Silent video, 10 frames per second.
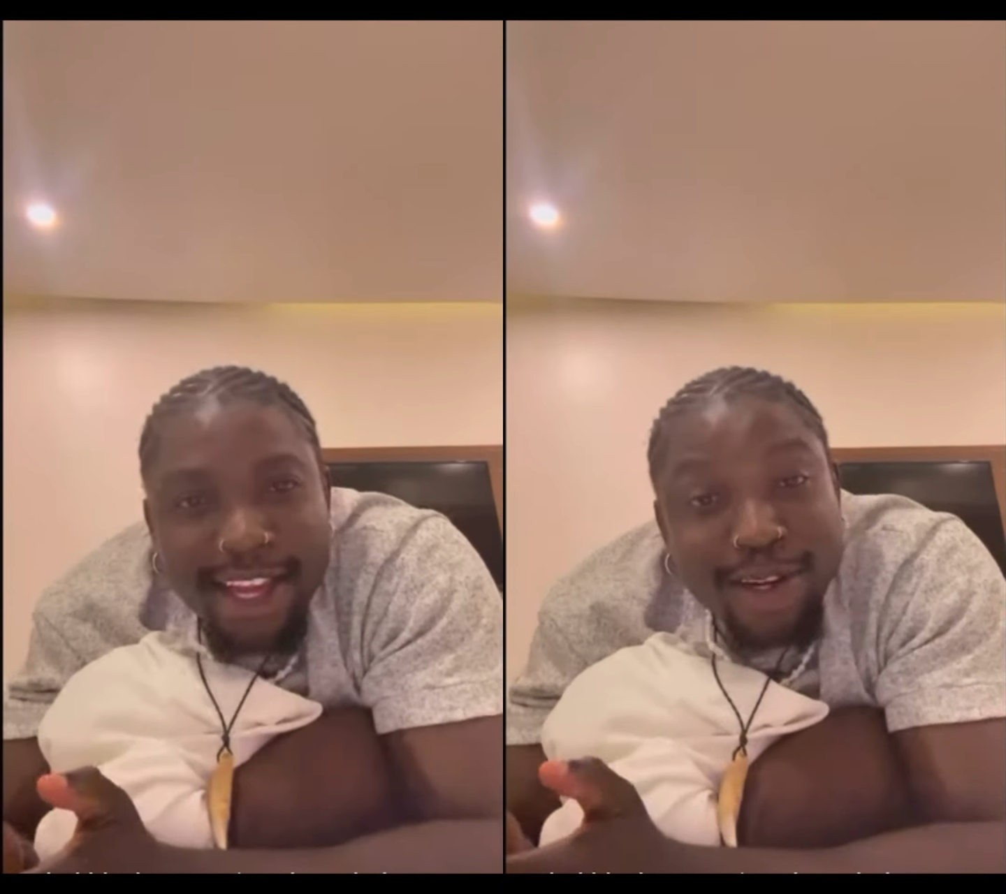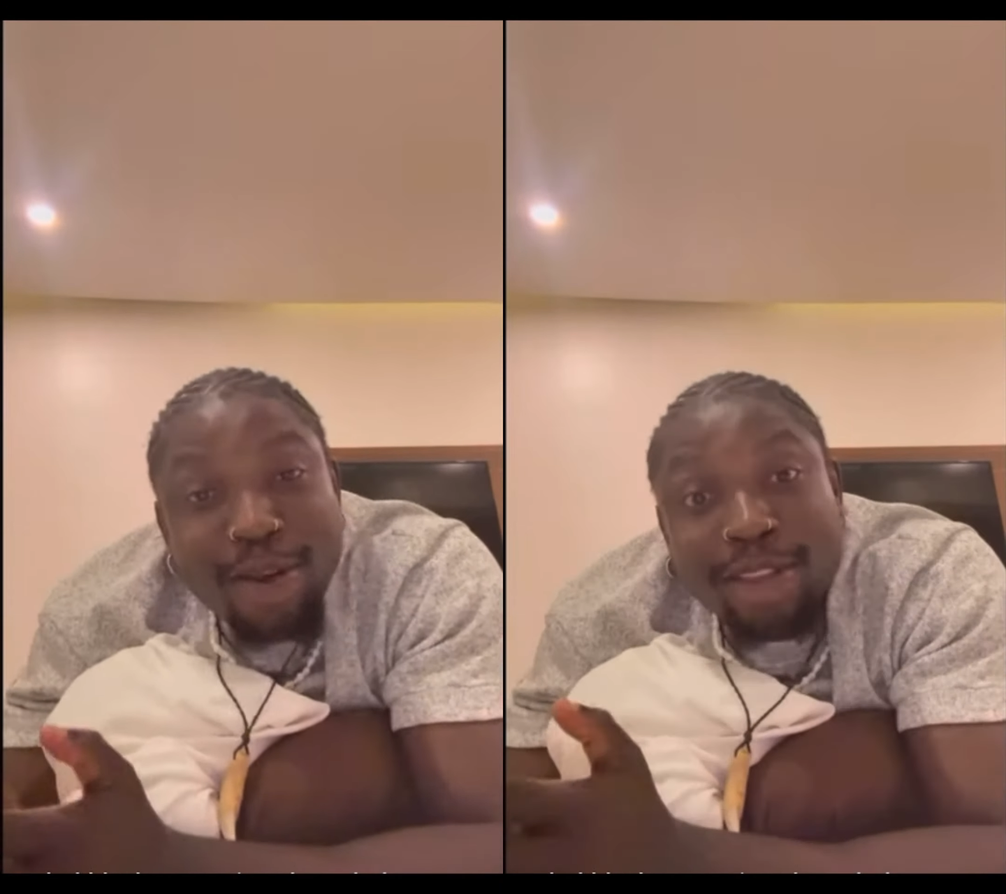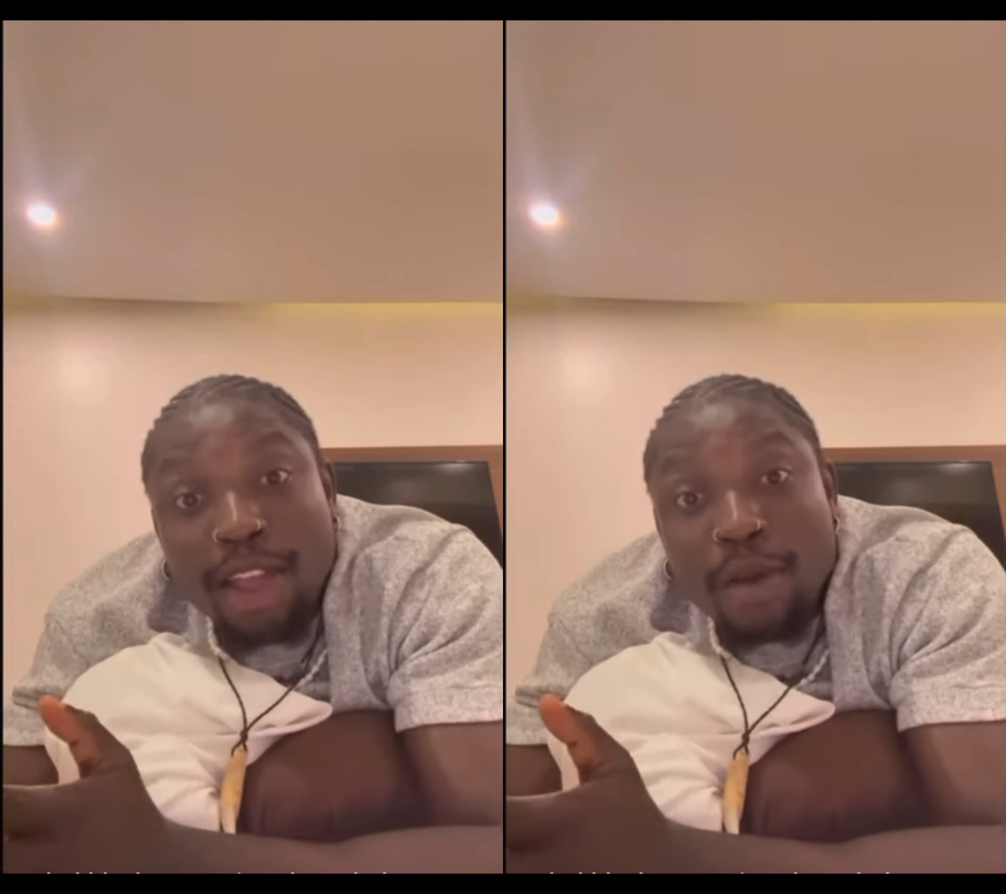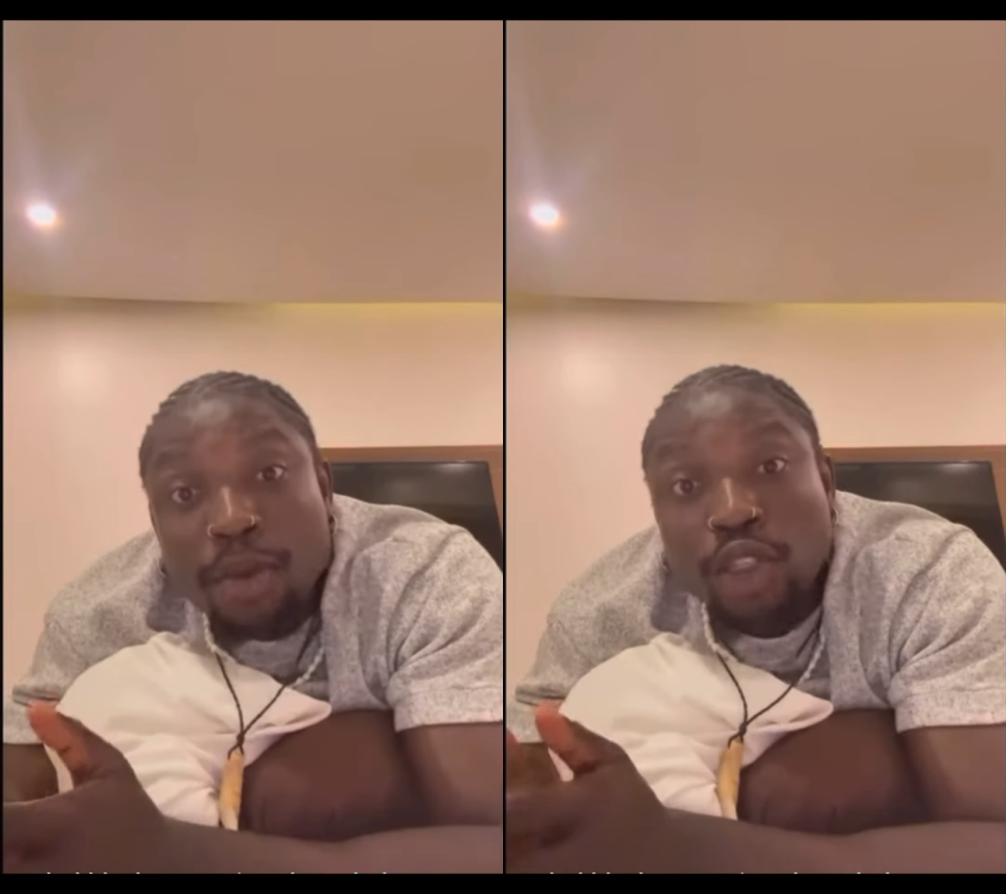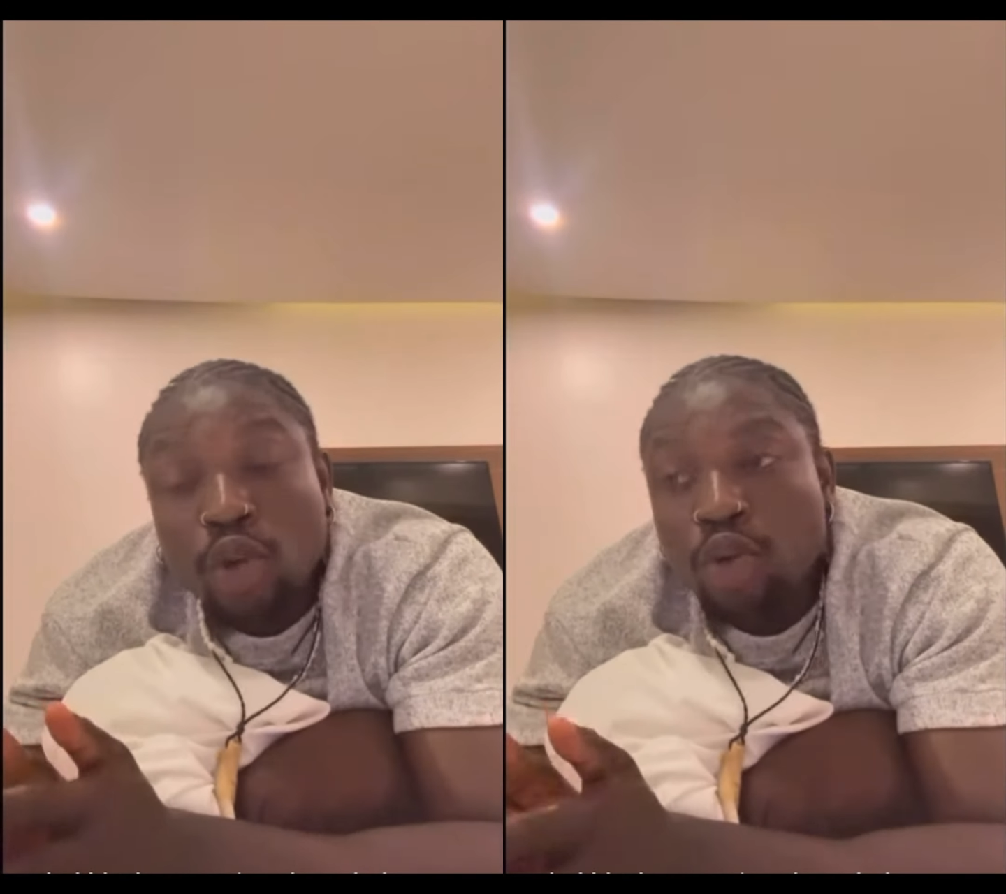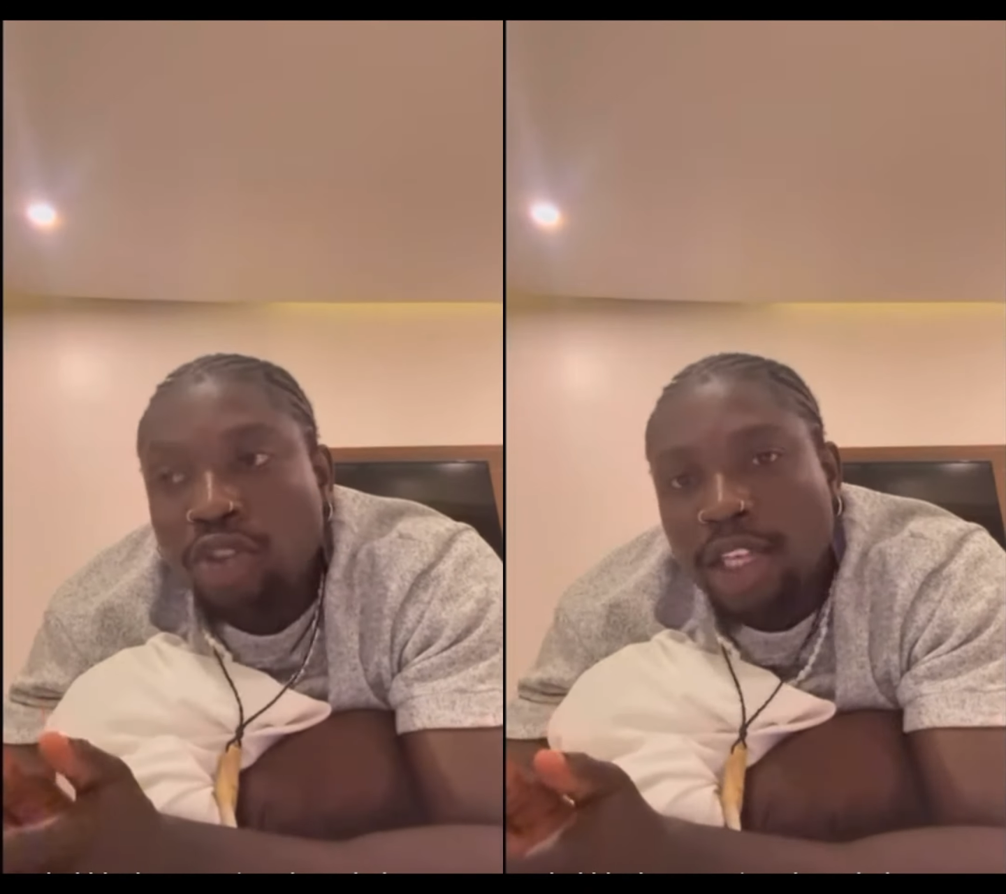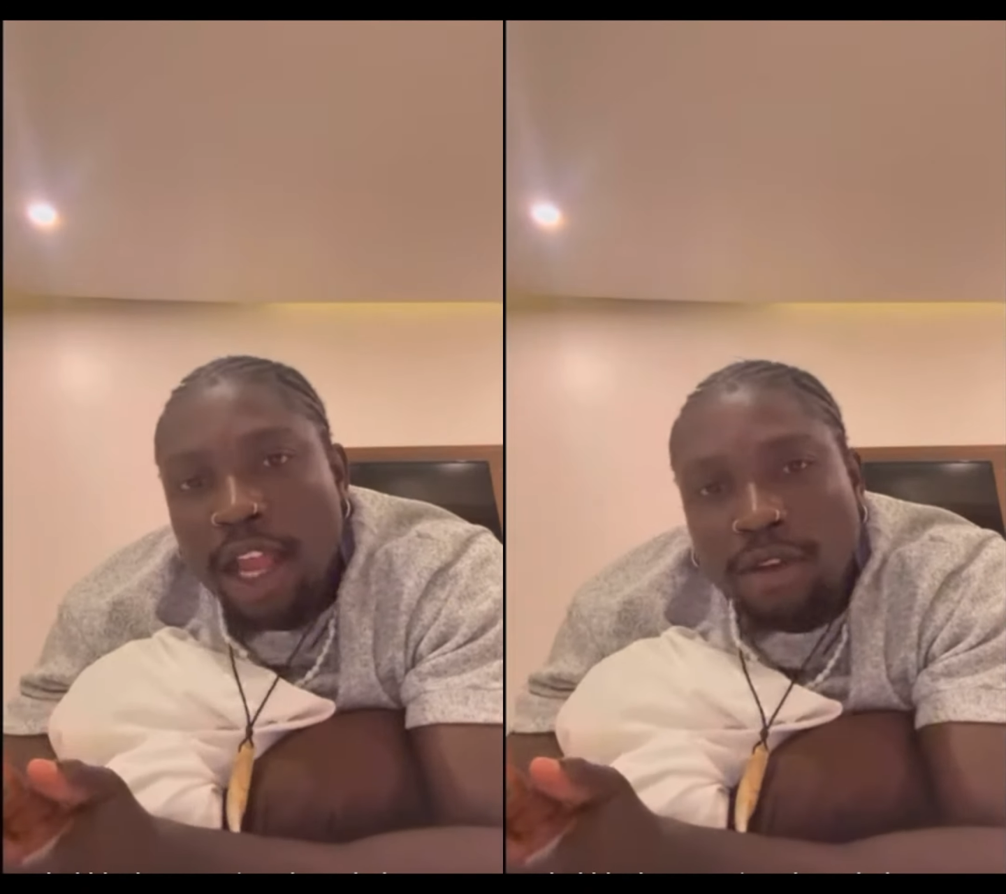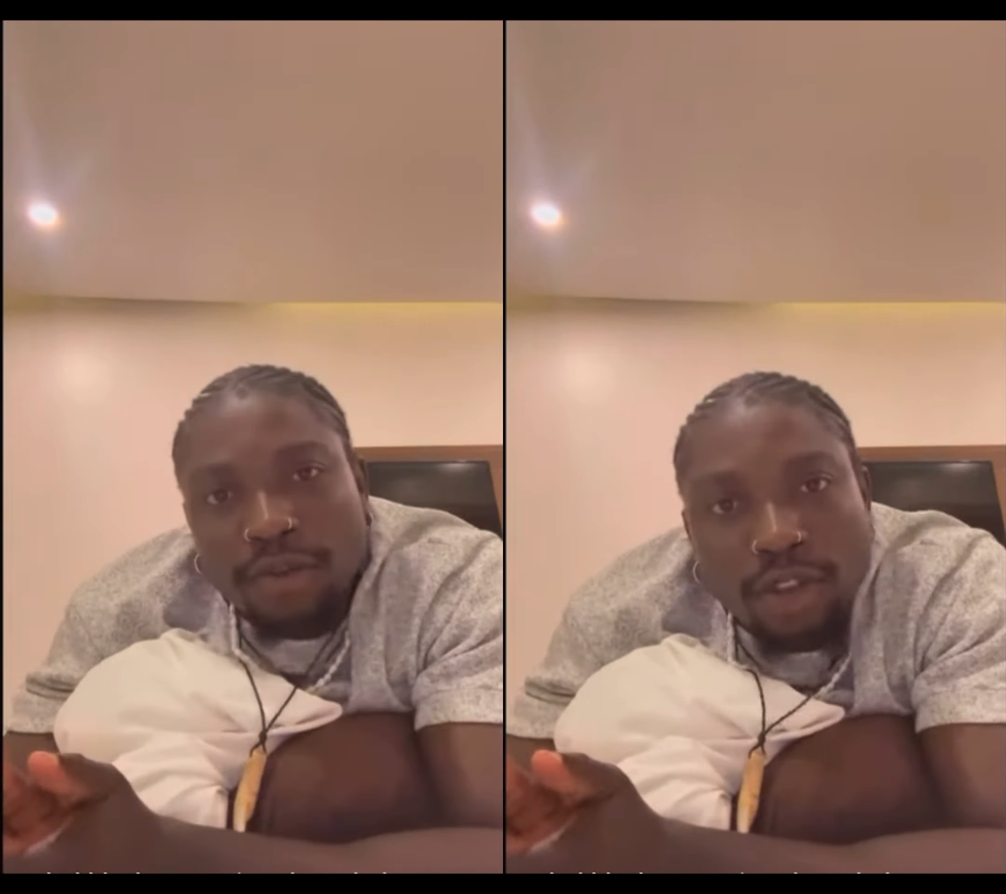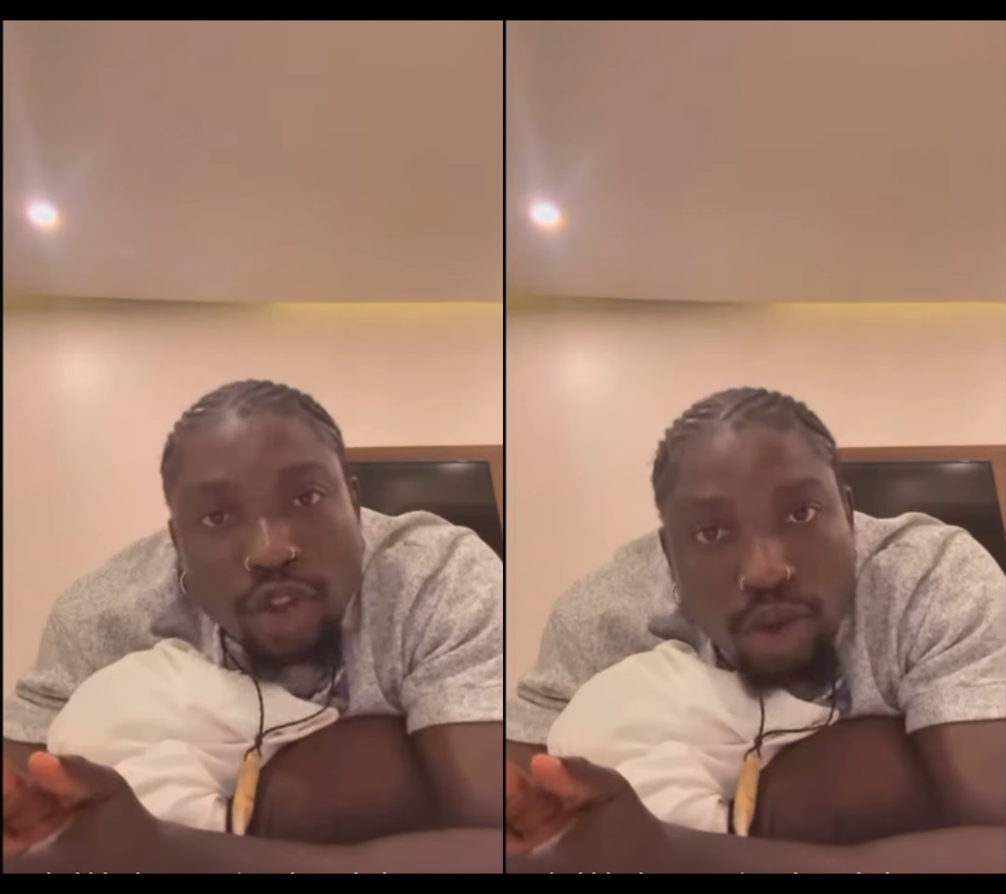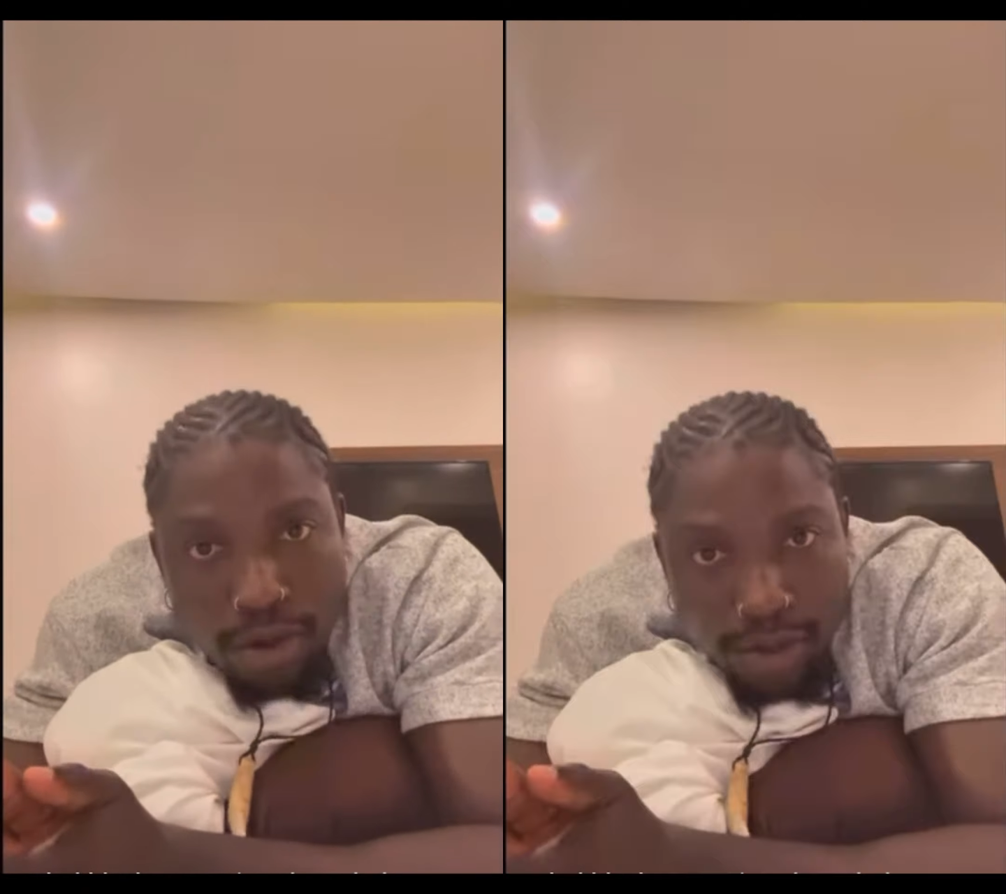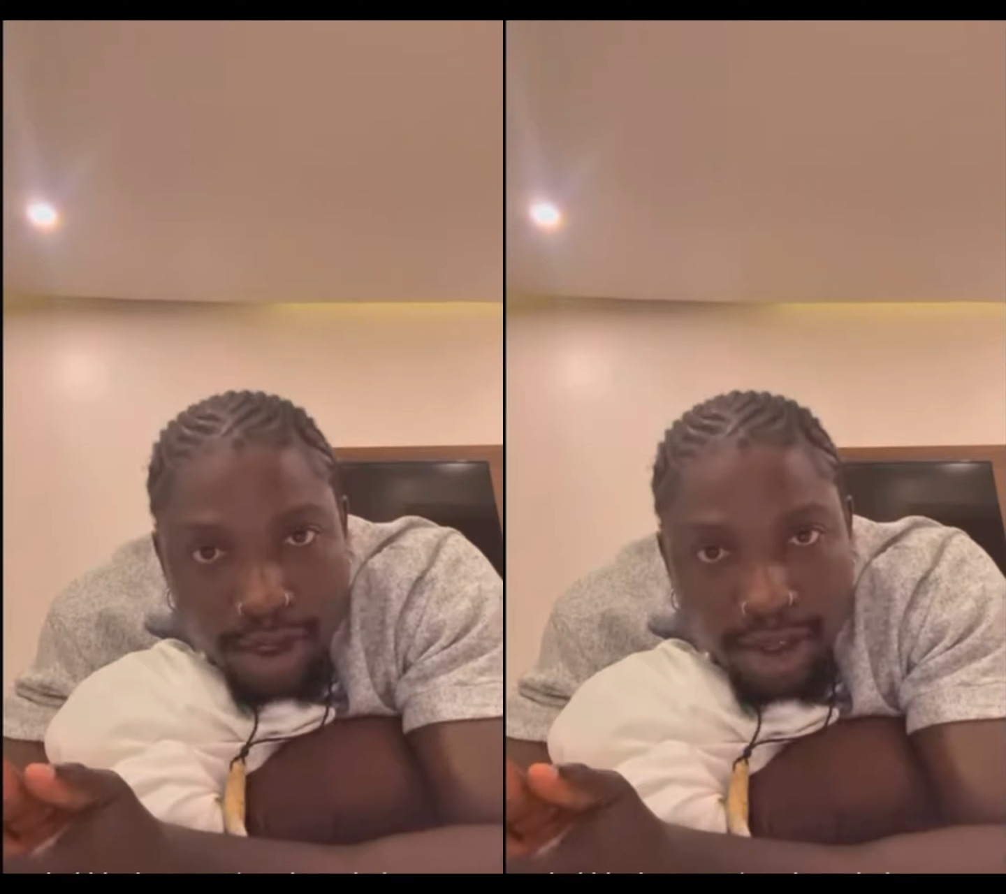don't tell me his own side of his story.